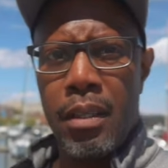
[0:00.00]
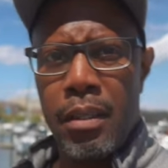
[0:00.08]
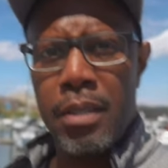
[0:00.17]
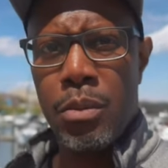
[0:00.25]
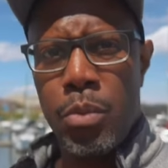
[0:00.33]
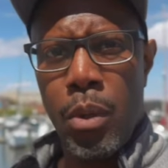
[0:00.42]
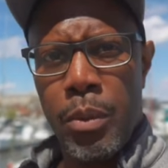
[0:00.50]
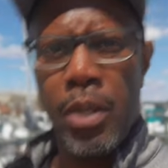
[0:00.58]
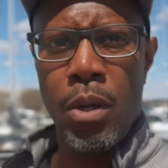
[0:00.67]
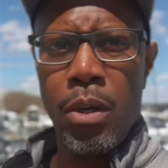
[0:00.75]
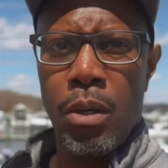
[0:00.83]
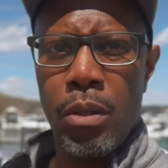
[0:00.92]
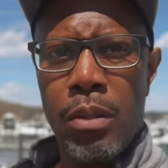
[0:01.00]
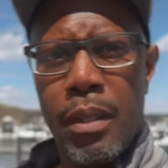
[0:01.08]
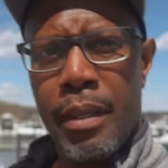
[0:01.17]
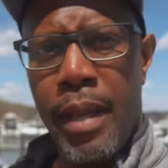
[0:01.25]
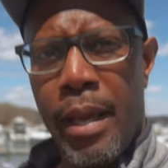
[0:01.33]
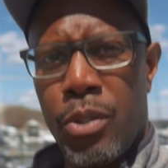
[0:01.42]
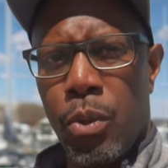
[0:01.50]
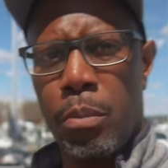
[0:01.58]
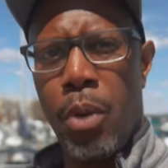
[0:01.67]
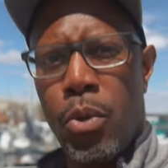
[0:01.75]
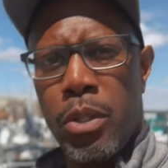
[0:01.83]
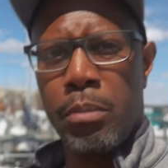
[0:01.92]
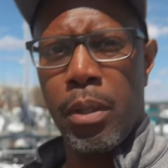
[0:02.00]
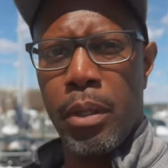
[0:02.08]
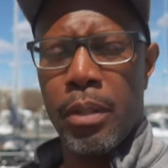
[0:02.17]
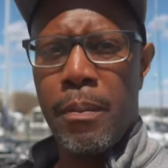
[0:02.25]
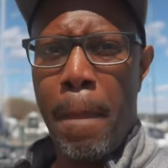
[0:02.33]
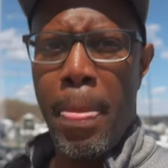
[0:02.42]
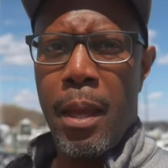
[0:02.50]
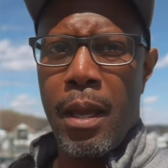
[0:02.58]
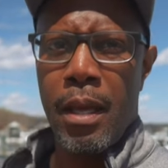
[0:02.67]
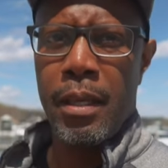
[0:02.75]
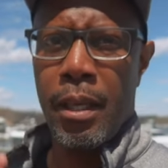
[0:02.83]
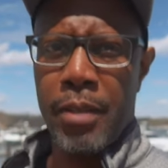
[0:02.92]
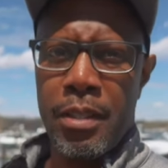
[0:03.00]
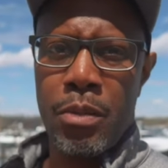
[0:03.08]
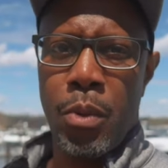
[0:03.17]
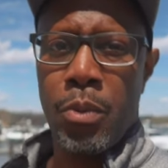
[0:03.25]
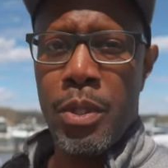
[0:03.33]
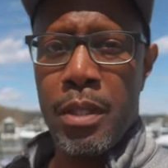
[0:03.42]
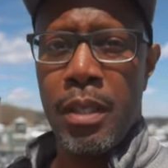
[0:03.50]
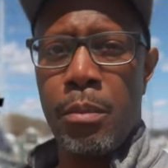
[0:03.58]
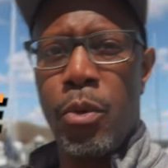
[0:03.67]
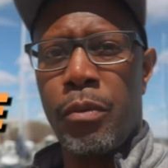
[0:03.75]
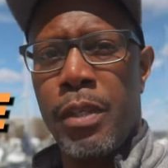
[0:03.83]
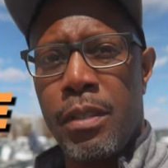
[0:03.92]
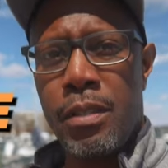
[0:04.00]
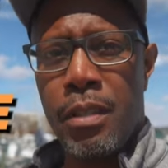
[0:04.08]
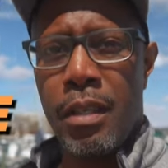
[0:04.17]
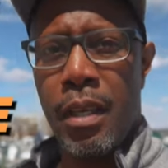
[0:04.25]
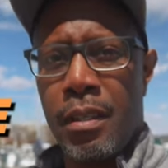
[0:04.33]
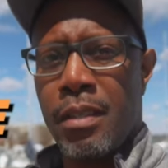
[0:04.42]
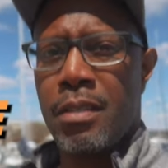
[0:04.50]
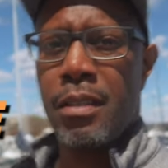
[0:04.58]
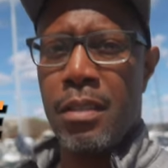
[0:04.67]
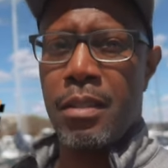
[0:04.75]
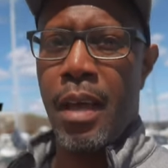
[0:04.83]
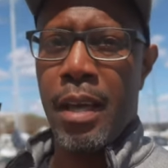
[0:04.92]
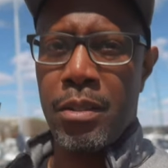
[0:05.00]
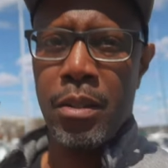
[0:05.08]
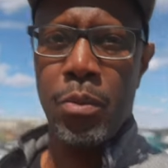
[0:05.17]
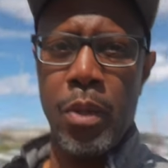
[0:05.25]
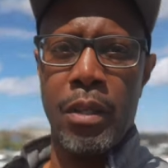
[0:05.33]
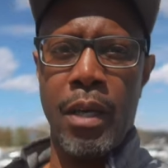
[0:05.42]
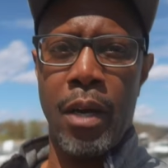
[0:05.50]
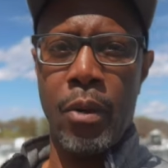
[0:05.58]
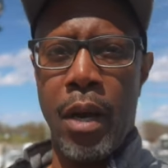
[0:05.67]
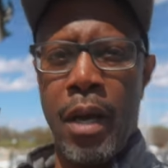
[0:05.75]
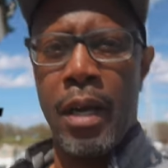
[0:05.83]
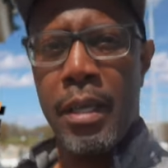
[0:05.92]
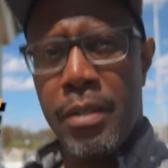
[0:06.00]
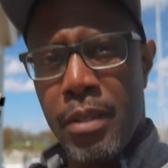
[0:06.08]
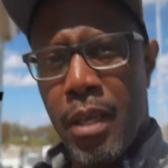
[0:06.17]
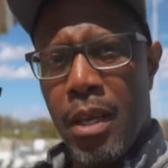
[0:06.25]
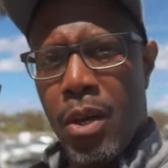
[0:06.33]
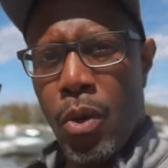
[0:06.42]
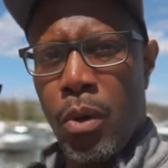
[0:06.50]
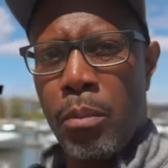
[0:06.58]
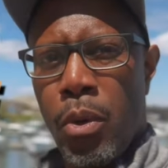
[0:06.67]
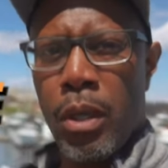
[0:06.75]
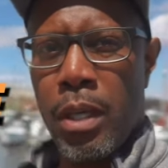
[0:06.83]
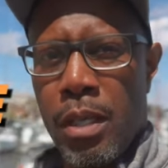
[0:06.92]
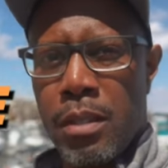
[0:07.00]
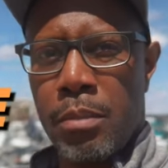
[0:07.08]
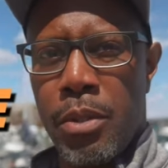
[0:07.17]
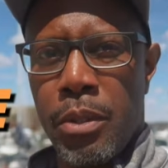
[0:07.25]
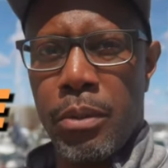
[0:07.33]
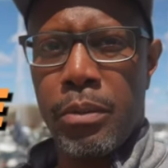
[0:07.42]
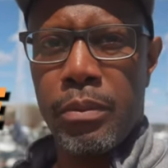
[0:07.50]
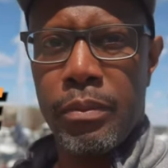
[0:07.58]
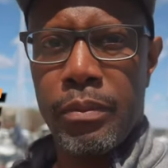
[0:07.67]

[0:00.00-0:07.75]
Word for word: This is what we call natural motion blur. Now, this is what we see in the movies, and this is actually what our eyes are more accustomed to.